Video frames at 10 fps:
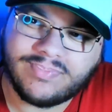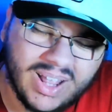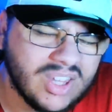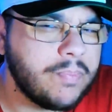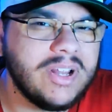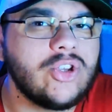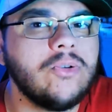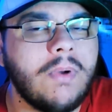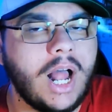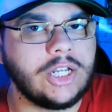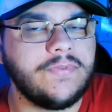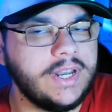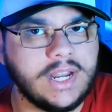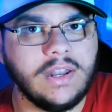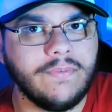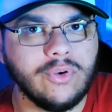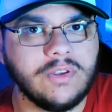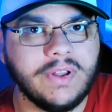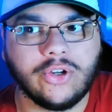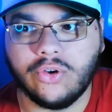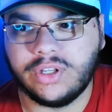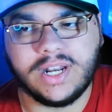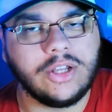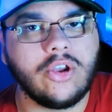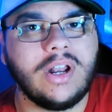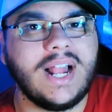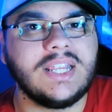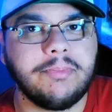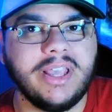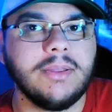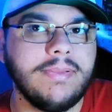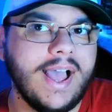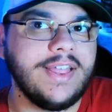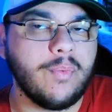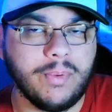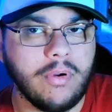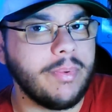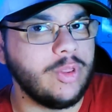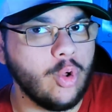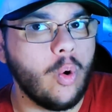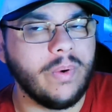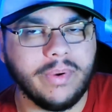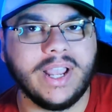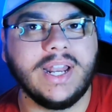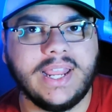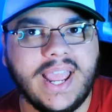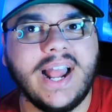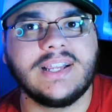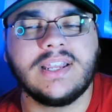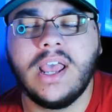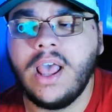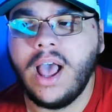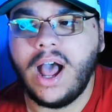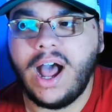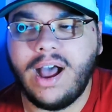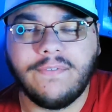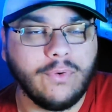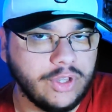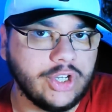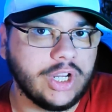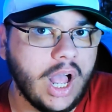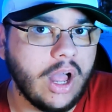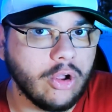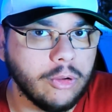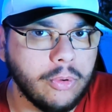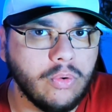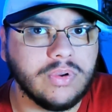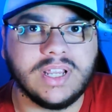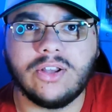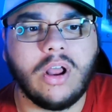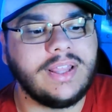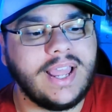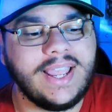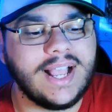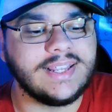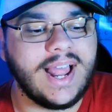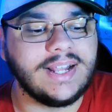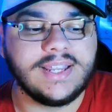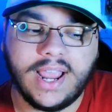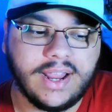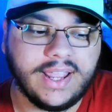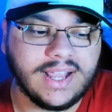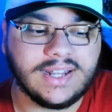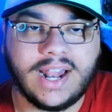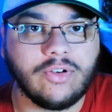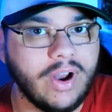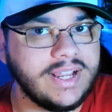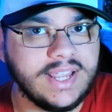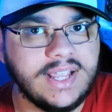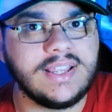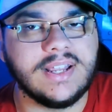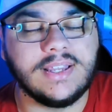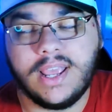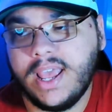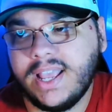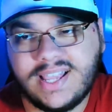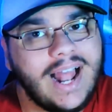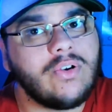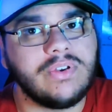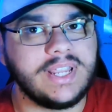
it's a bit too much for Nikola Vucevic, who didn't turn out to be the player that we probably thought we were going to get uh, for the Chicago Bulls. It's not that he hasn't had he hasn't had great seasons. He's had good